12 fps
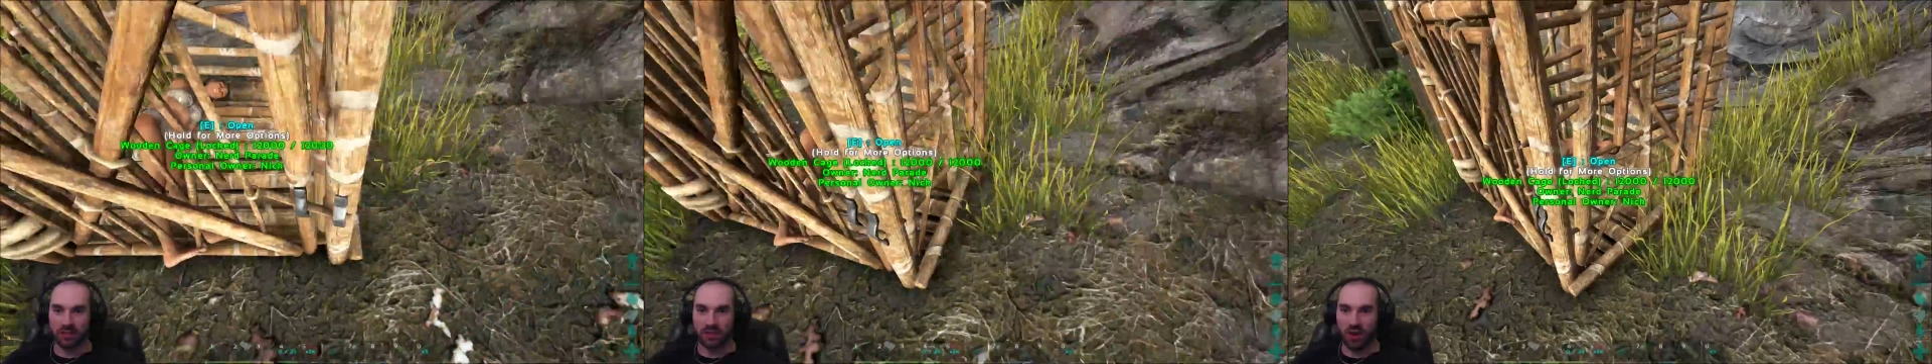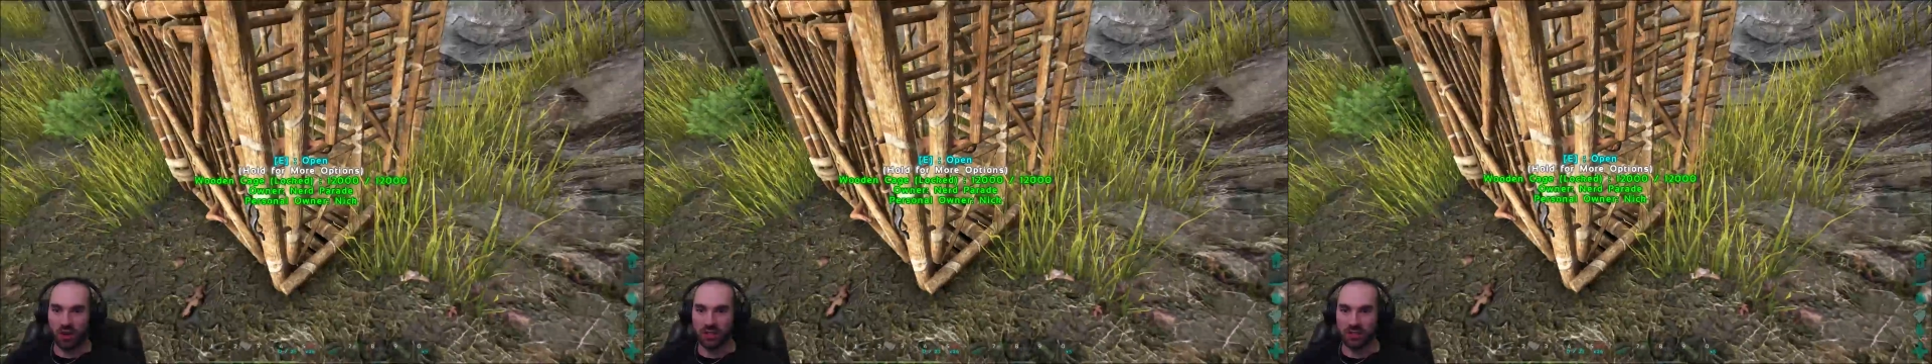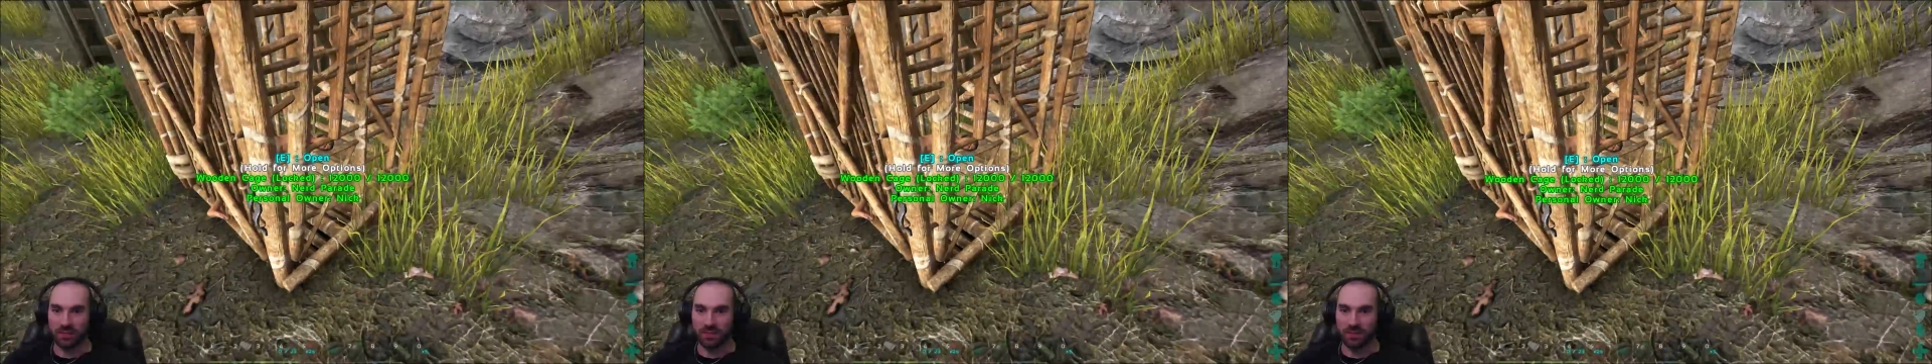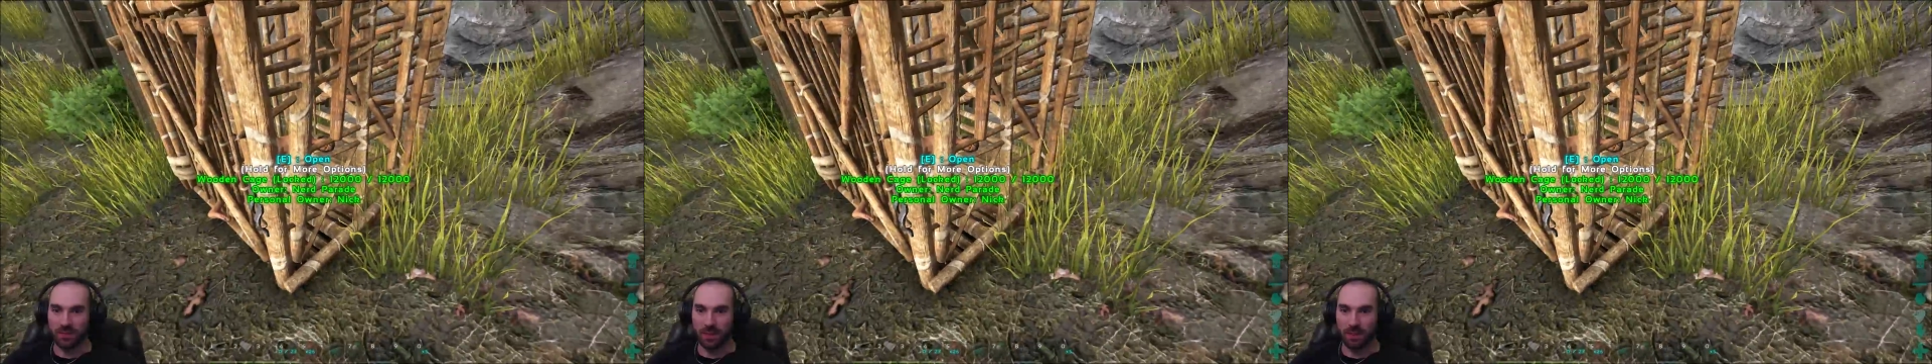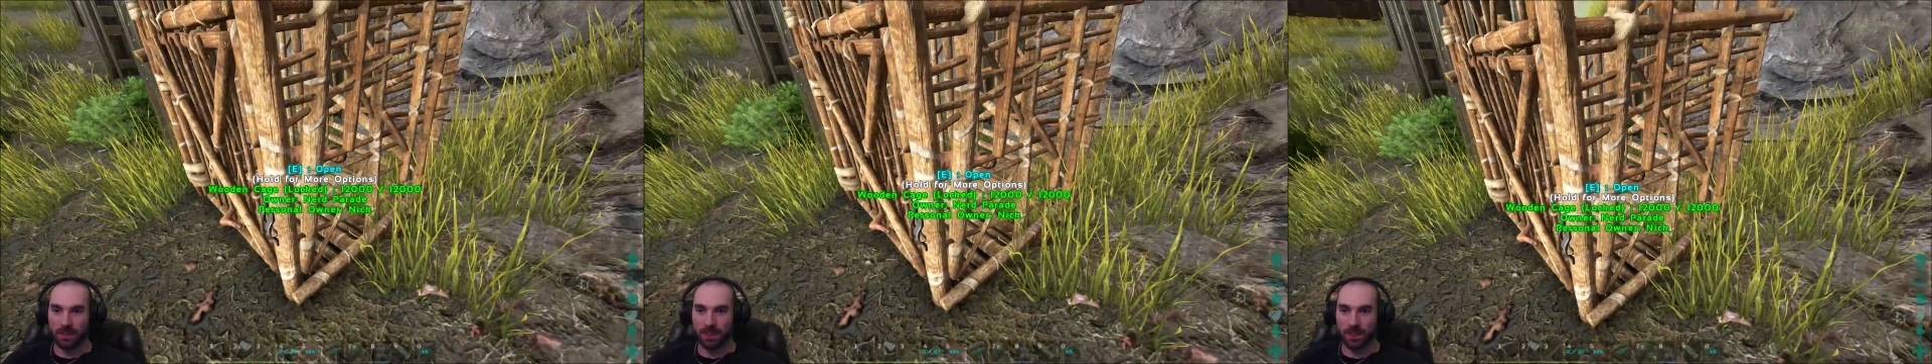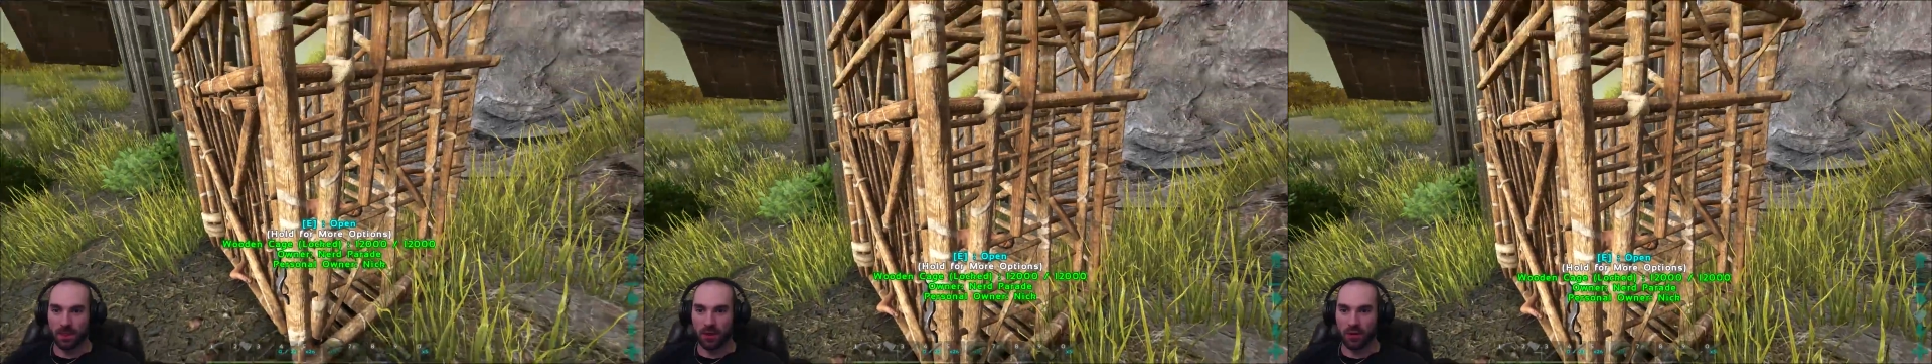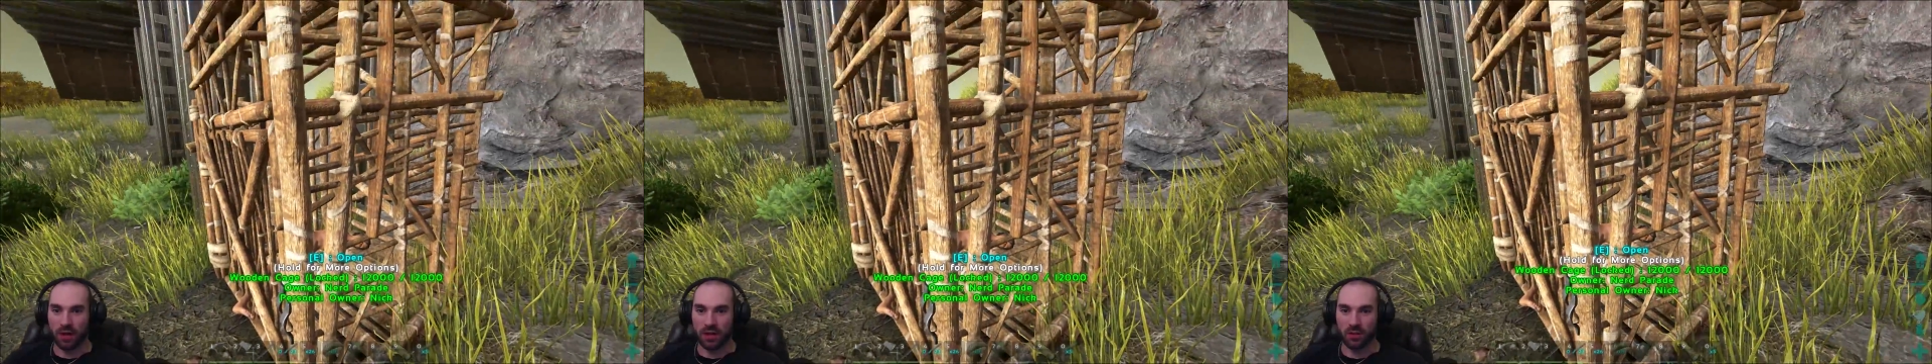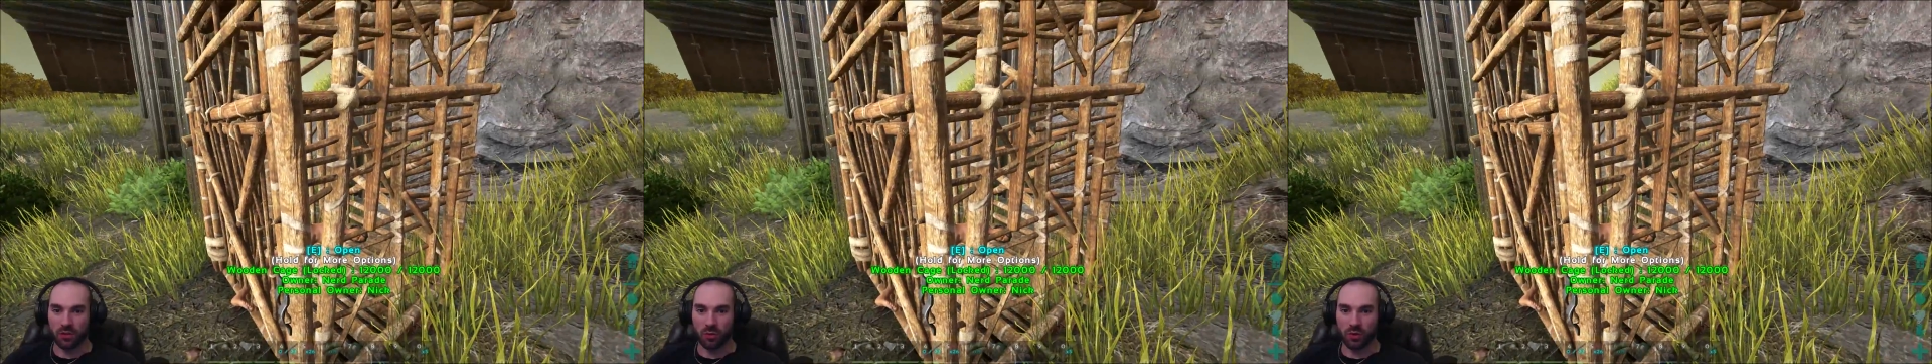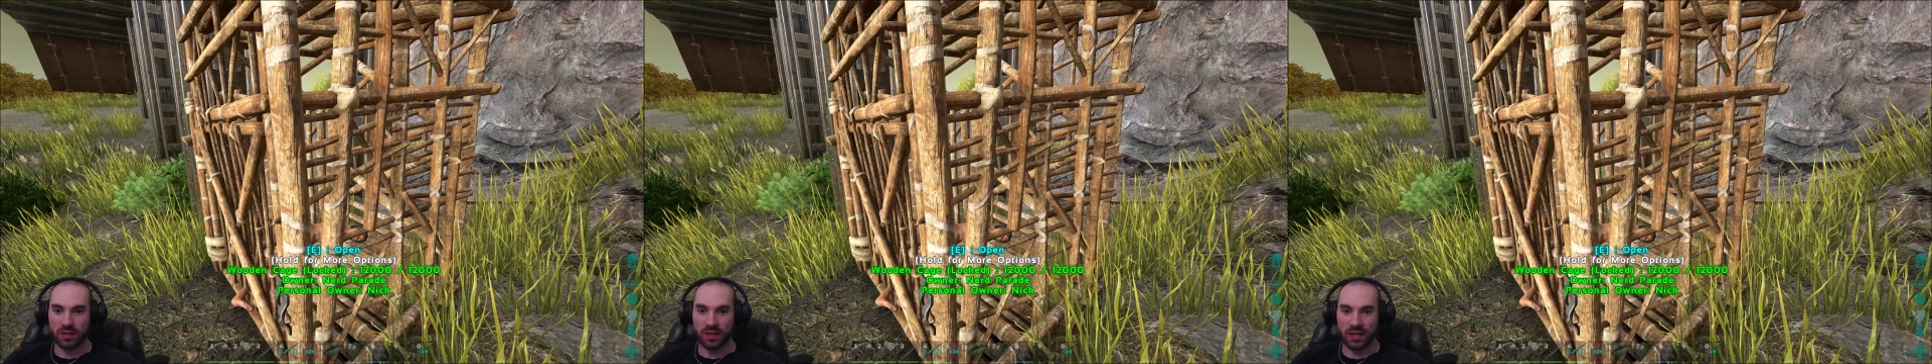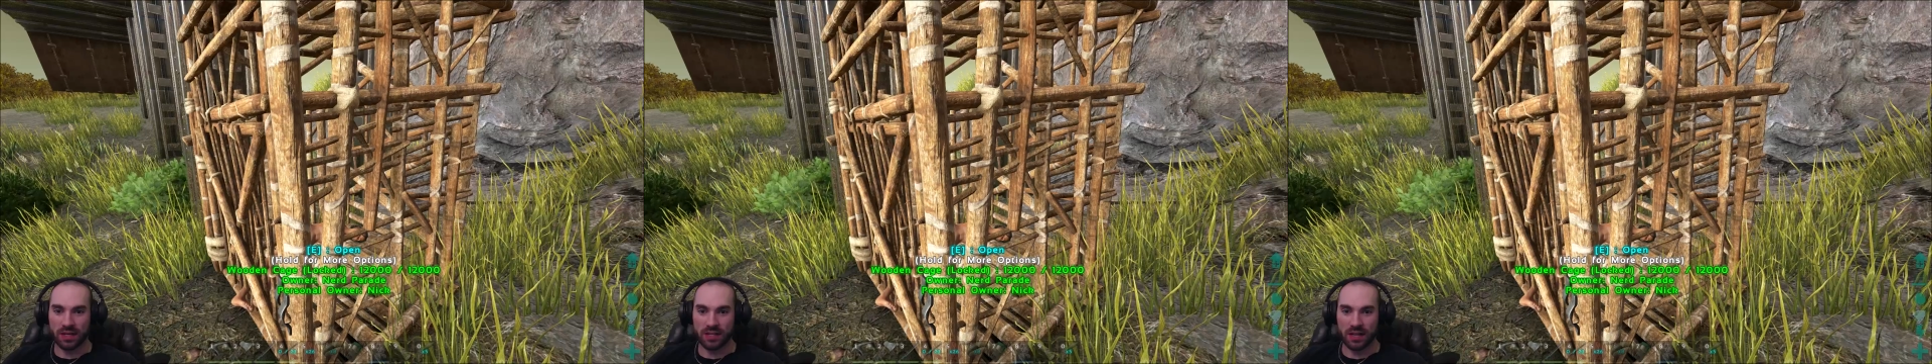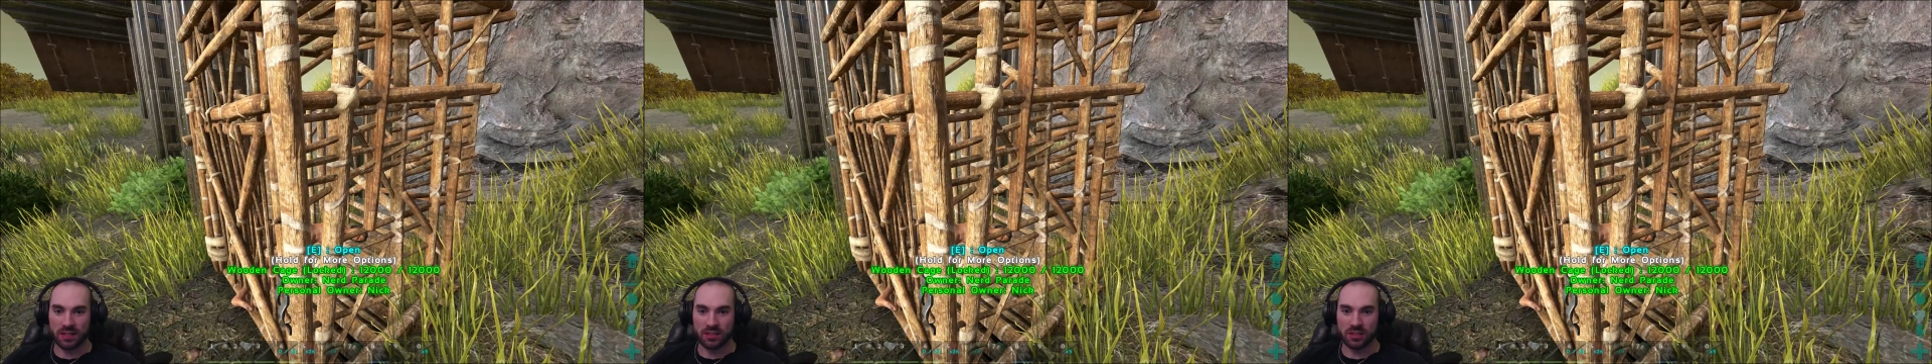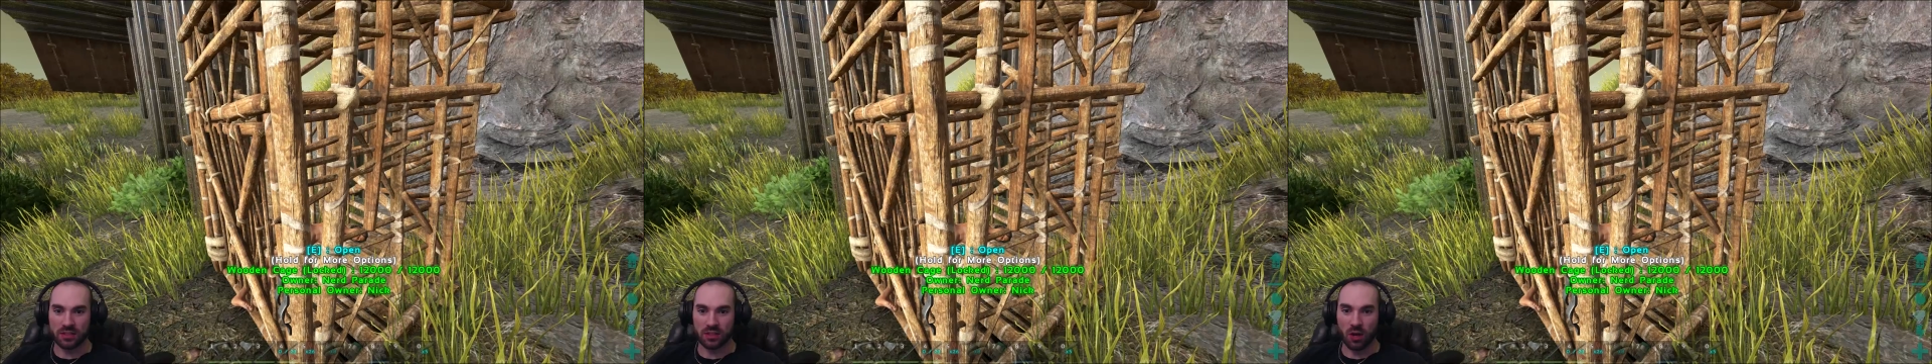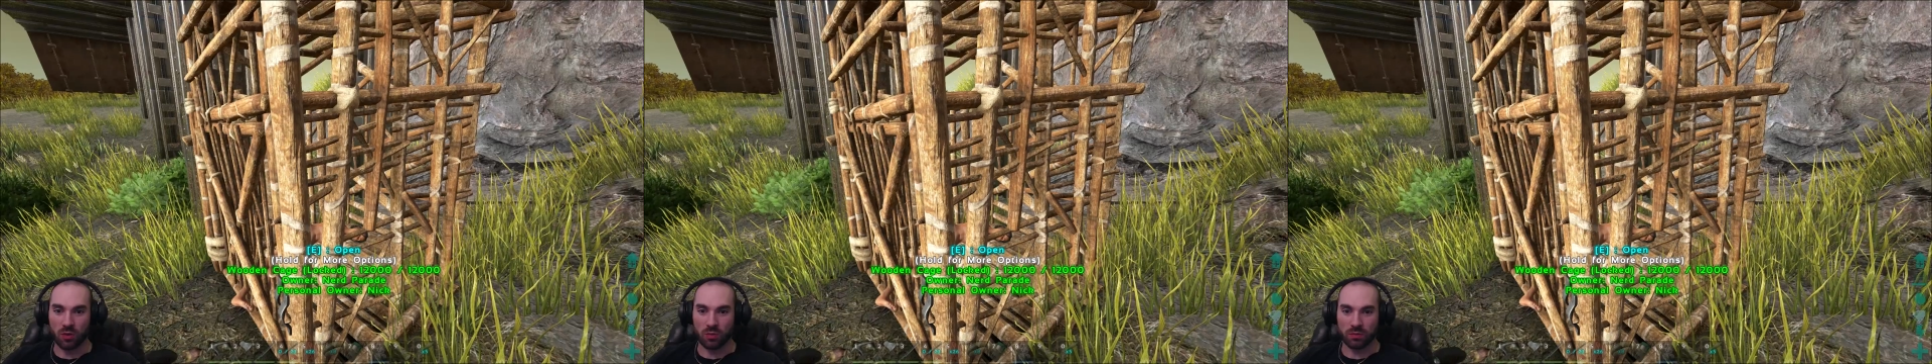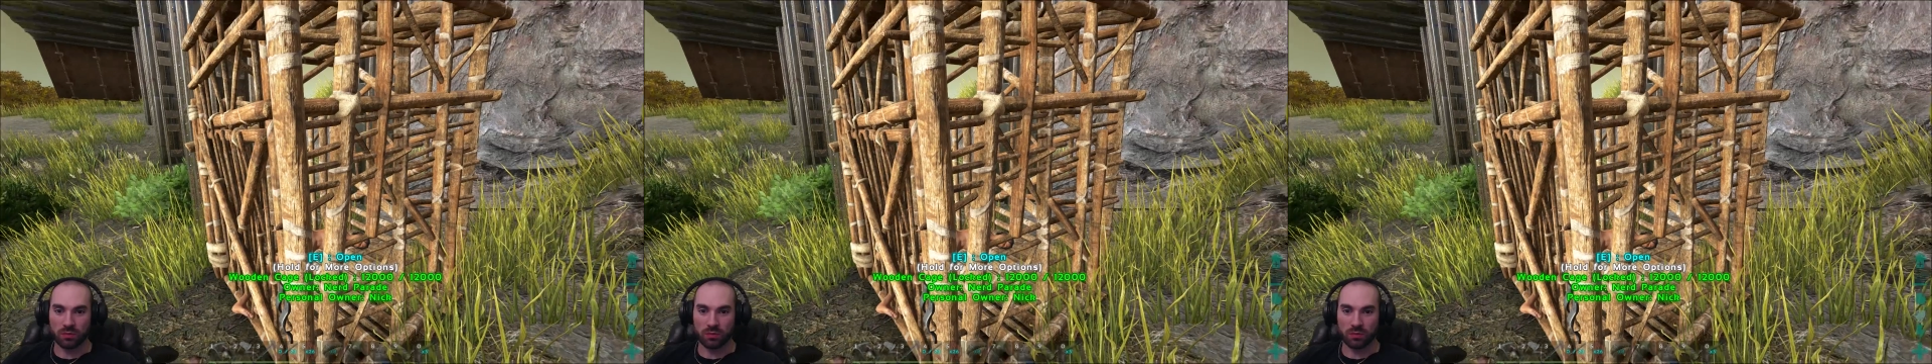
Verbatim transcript: Awesome. Okay, the wooden cage has, oh,